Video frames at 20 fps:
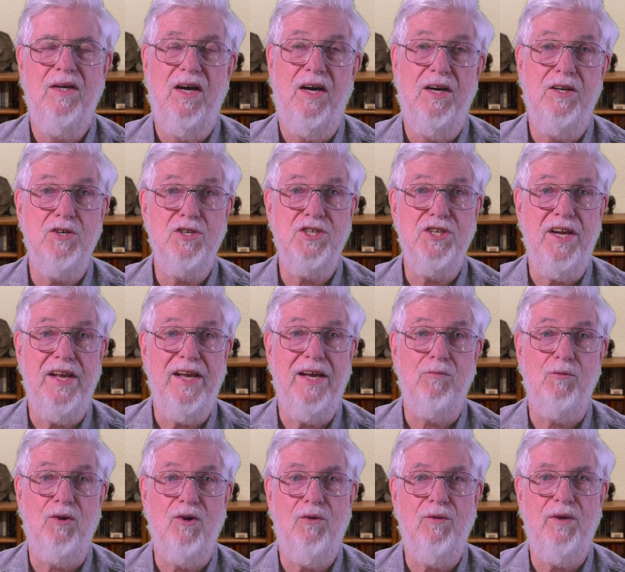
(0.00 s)
Understand
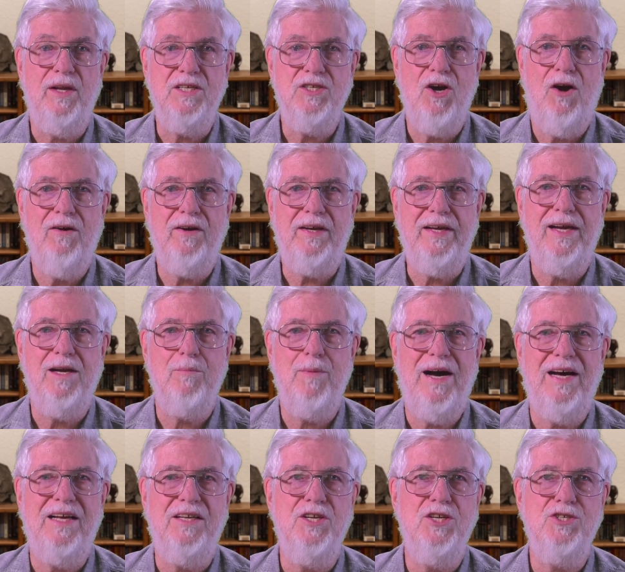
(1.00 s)
we're only talking
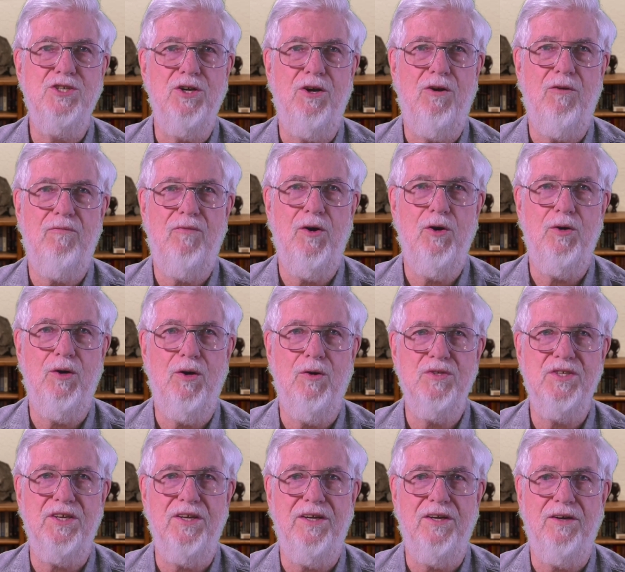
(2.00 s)
about digital
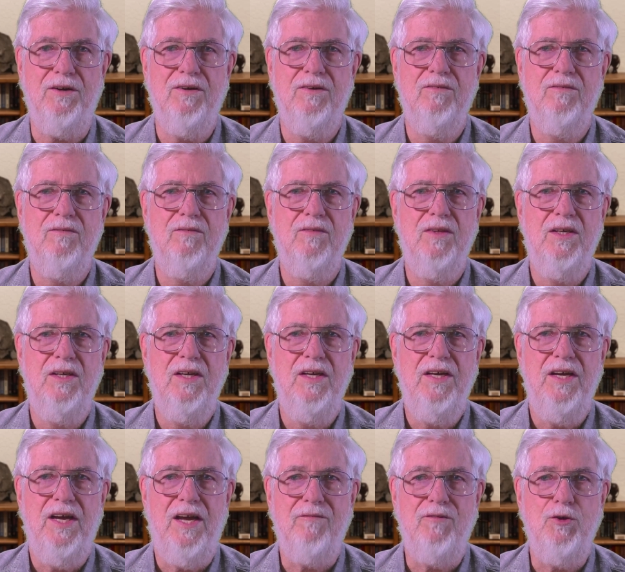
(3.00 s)
photos here.
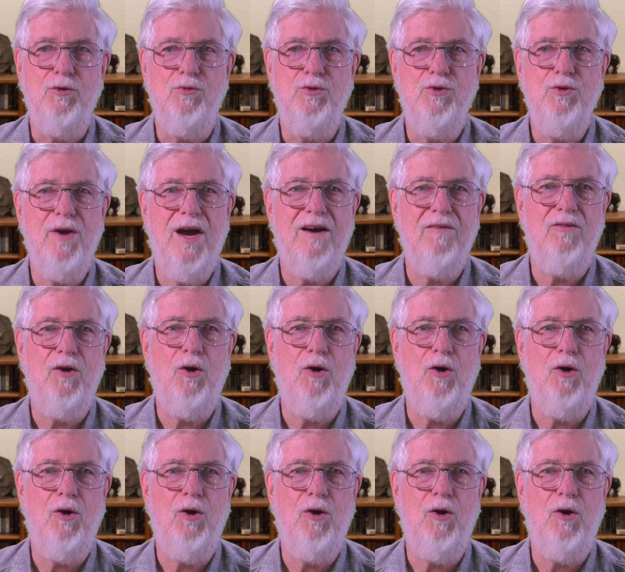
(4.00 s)
If you do have